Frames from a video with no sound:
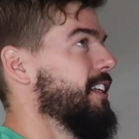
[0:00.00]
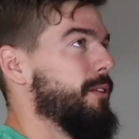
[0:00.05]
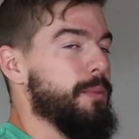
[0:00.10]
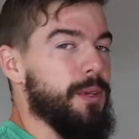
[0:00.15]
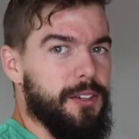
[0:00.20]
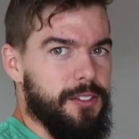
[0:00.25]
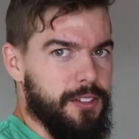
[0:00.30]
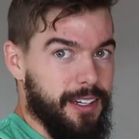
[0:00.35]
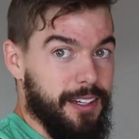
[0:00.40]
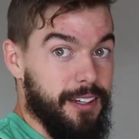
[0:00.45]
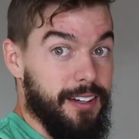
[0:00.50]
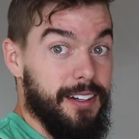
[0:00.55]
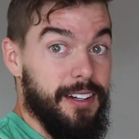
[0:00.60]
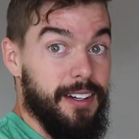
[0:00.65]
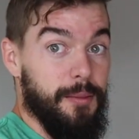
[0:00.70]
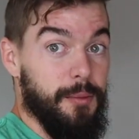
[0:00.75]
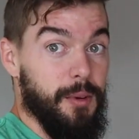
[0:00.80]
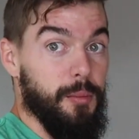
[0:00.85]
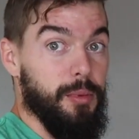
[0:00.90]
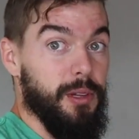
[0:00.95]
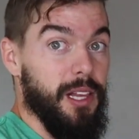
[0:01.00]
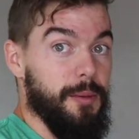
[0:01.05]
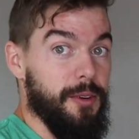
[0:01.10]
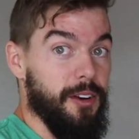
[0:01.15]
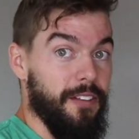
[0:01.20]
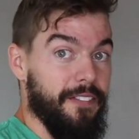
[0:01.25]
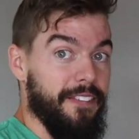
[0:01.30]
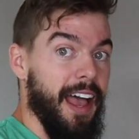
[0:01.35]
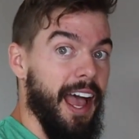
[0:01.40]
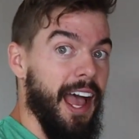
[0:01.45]
the music, I'm gonna blame it
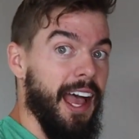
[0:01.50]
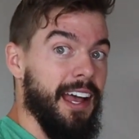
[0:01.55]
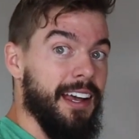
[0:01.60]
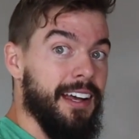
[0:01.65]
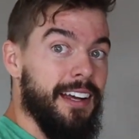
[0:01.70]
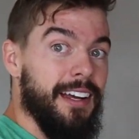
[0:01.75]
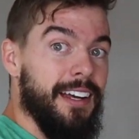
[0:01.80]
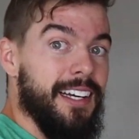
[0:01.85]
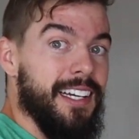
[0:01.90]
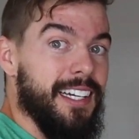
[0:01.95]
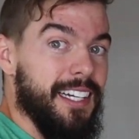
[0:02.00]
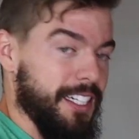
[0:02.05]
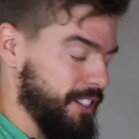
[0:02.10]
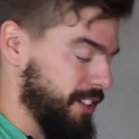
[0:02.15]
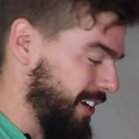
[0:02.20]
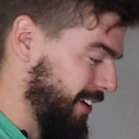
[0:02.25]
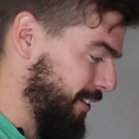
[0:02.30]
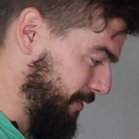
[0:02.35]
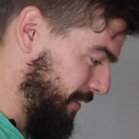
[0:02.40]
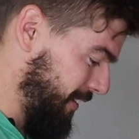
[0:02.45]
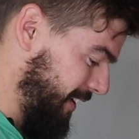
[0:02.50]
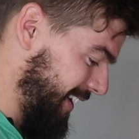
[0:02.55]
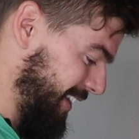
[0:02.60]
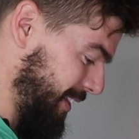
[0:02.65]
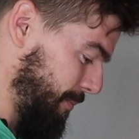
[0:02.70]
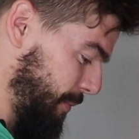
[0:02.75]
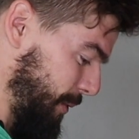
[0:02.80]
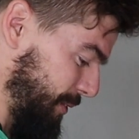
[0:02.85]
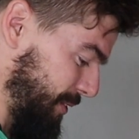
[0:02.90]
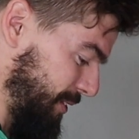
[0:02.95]
on that. I tried to find
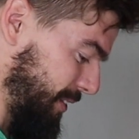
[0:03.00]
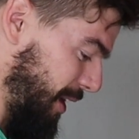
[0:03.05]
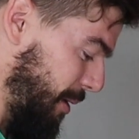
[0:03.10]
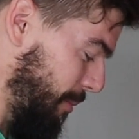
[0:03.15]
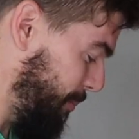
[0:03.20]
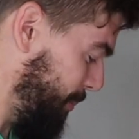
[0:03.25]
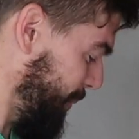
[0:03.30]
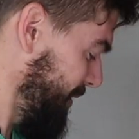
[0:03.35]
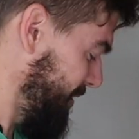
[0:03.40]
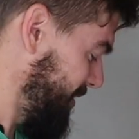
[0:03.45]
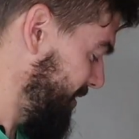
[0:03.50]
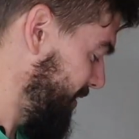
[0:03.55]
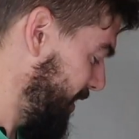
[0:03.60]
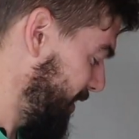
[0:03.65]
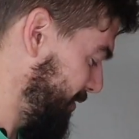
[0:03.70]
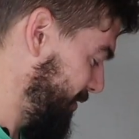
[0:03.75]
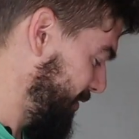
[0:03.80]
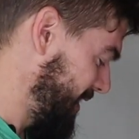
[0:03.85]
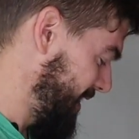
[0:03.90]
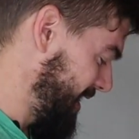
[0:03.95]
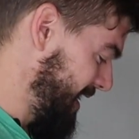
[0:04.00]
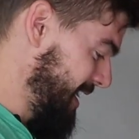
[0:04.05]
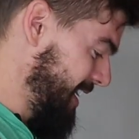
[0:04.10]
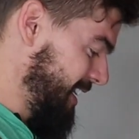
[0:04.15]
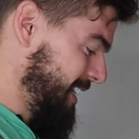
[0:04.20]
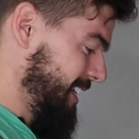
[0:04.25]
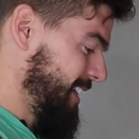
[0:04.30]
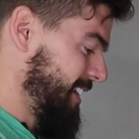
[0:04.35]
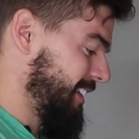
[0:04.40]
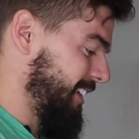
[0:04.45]
the most upbeat stuff
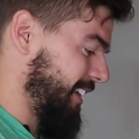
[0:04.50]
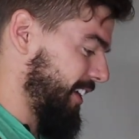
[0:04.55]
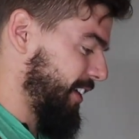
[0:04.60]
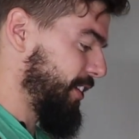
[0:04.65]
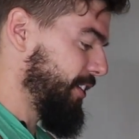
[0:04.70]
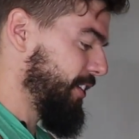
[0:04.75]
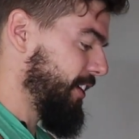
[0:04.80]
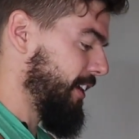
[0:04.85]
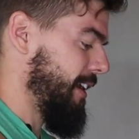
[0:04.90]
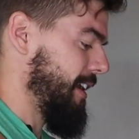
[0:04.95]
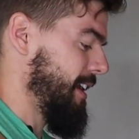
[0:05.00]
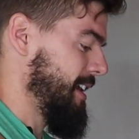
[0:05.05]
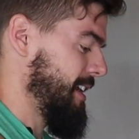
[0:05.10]
that I could.